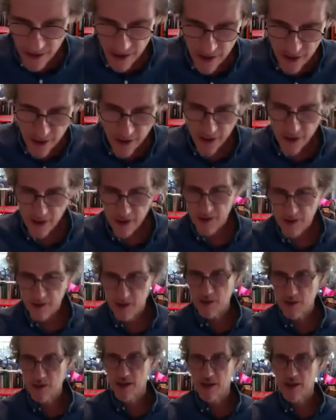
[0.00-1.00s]

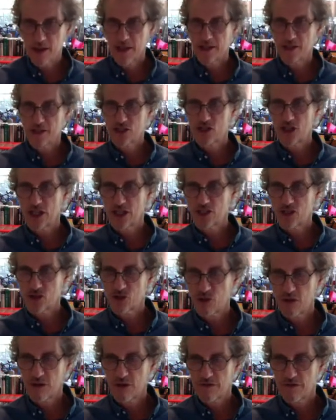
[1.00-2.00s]
it's
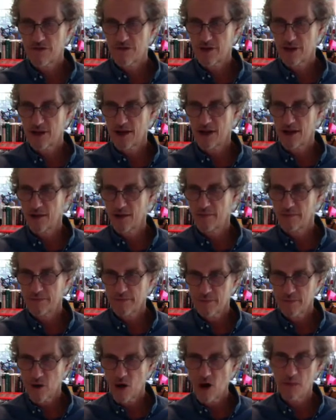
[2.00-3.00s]
sort of
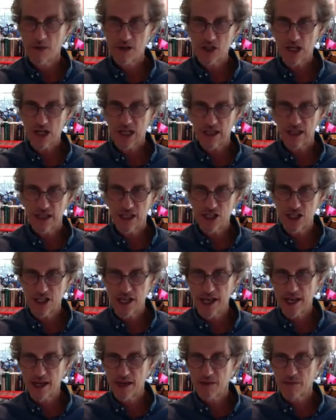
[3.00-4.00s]
almost a
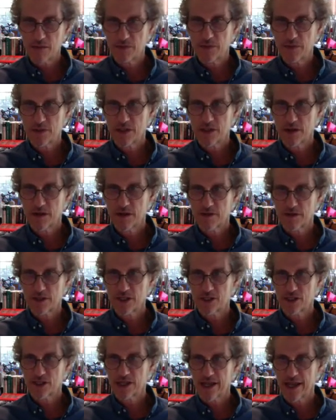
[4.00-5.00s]
cliche
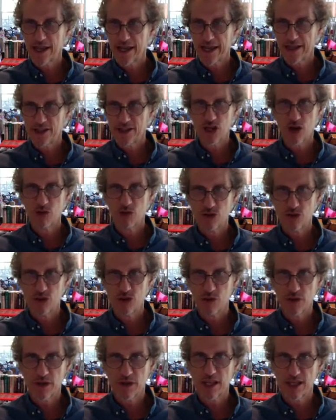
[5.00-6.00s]
to say, hey, don't
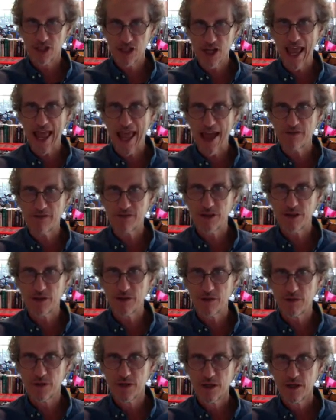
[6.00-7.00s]
do it unless you have
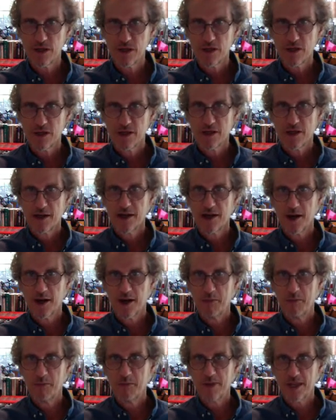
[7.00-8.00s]
to.
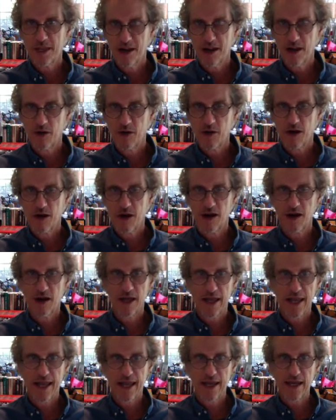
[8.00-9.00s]

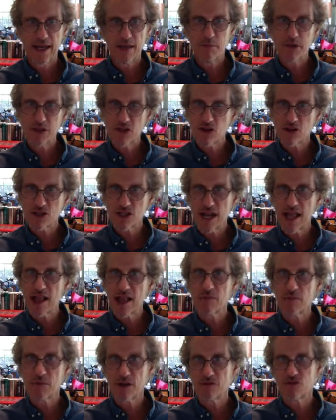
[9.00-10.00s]
But there's an
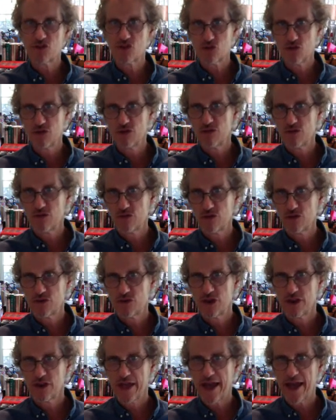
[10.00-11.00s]
element of truth
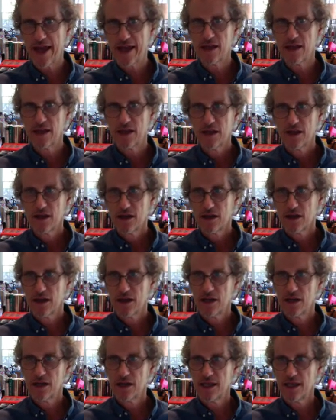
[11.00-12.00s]
to that.
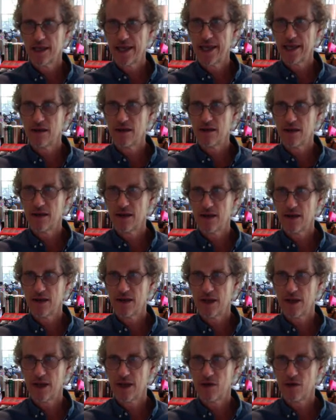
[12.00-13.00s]

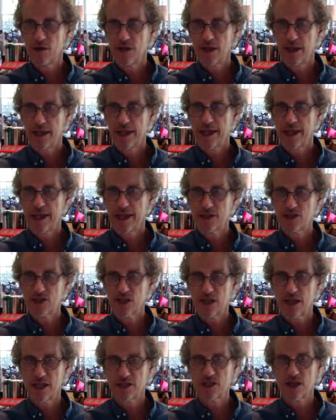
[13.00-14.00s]
It's
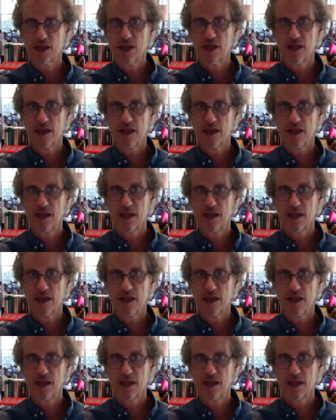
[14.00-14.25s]
a